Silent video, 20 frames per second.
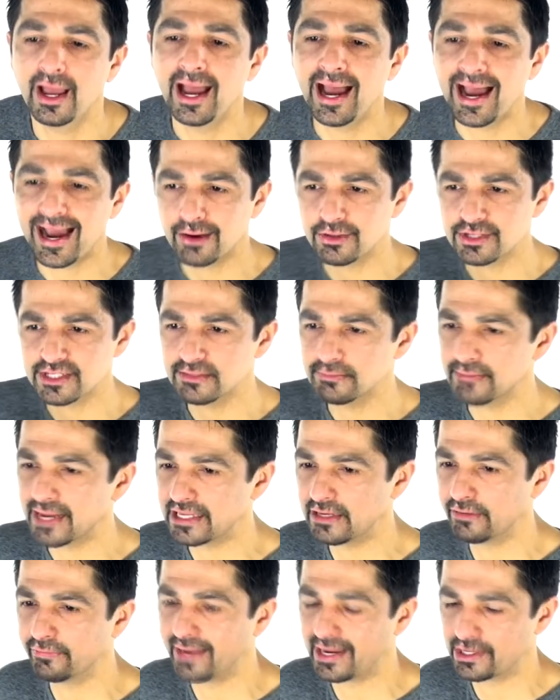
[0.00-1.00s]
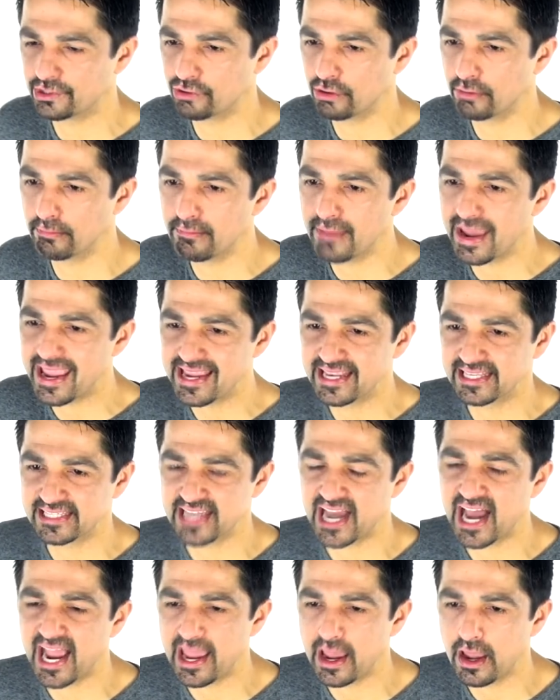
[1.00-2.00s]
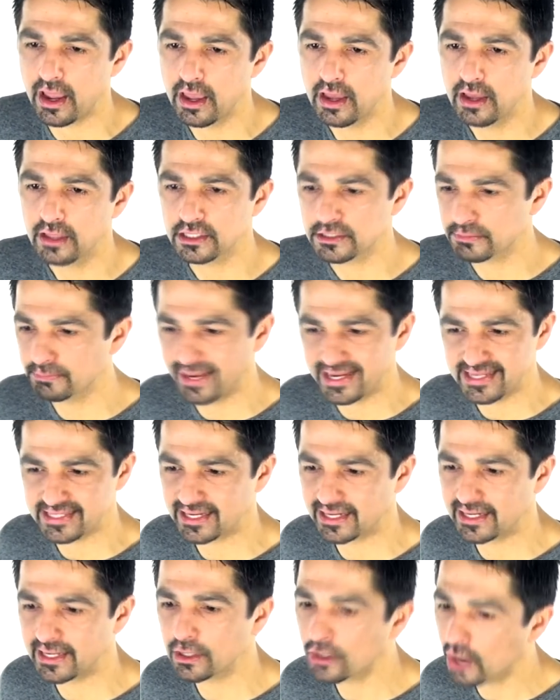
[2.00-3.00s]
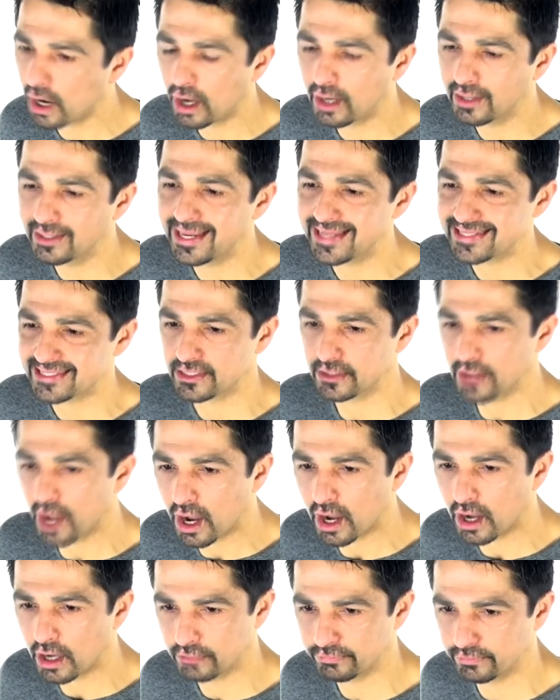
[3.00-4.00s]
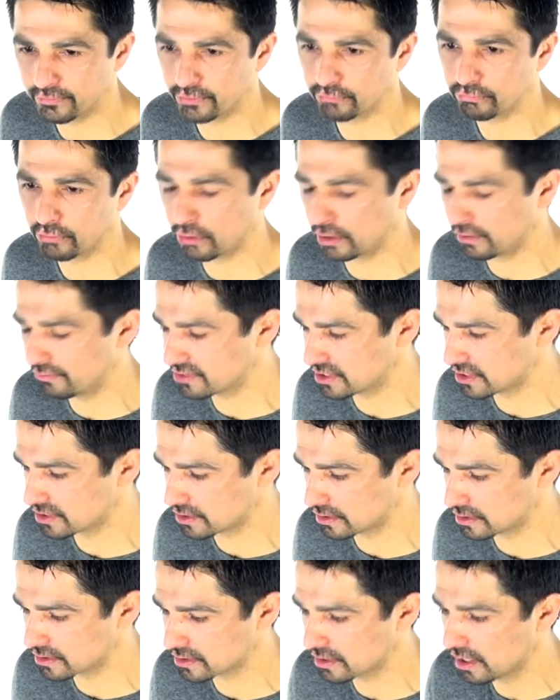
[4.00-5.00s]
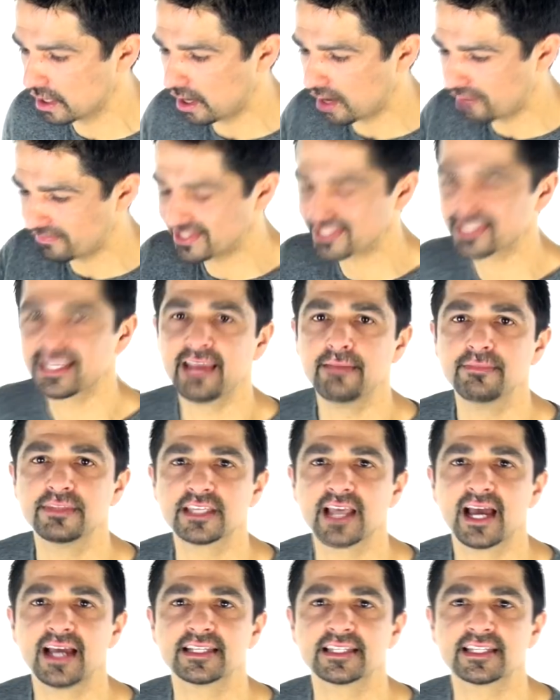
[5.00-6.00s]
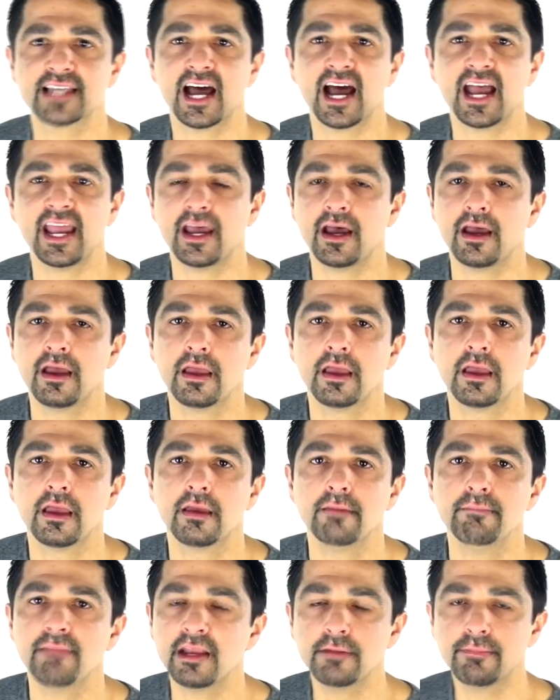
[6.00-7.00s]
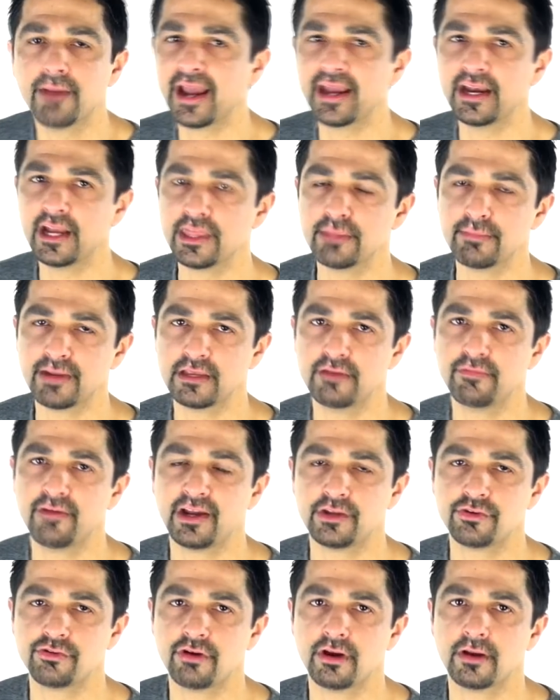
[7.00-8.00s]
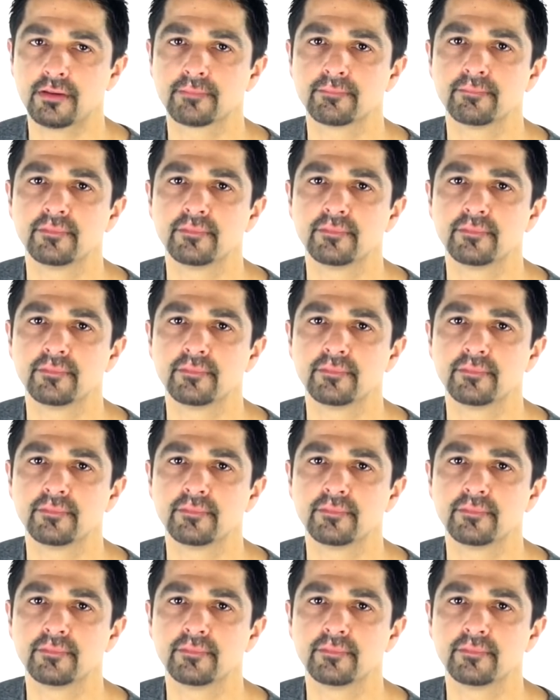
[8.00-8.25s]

How does a manufacturer make a tyre that's basically got less than half of the rolling resistance of a same size tyre made by another manufacturer?